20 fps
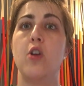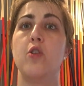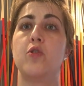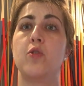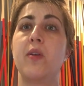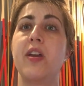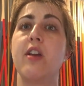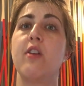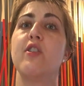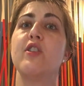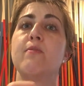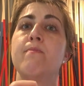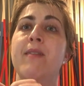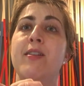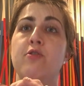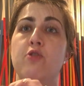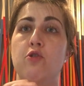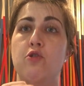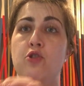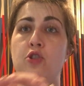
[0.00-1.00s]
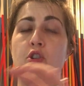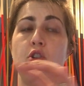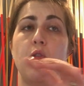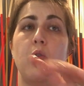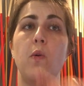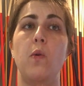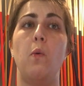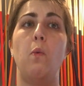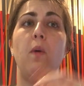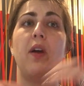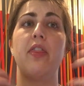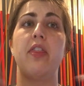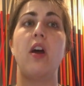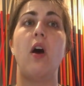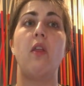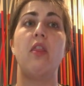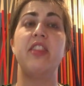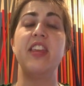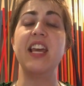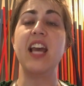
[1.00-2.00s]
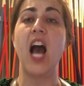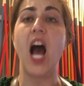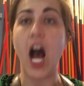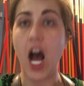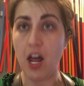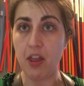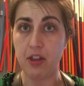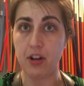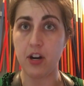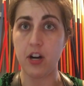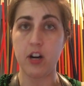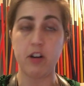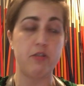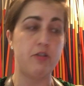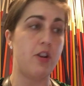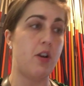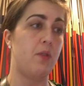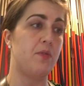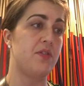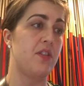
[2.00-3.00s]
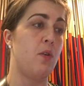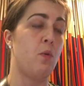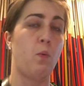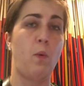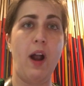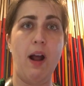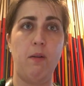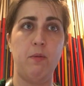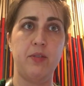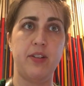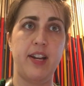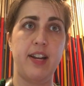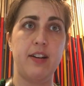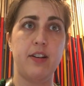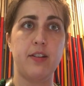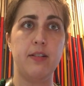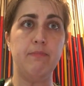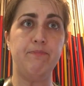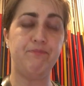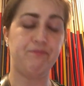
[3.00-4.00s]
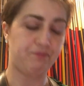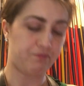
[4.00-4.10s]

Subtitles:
So here's measure 2 with the other notes around it.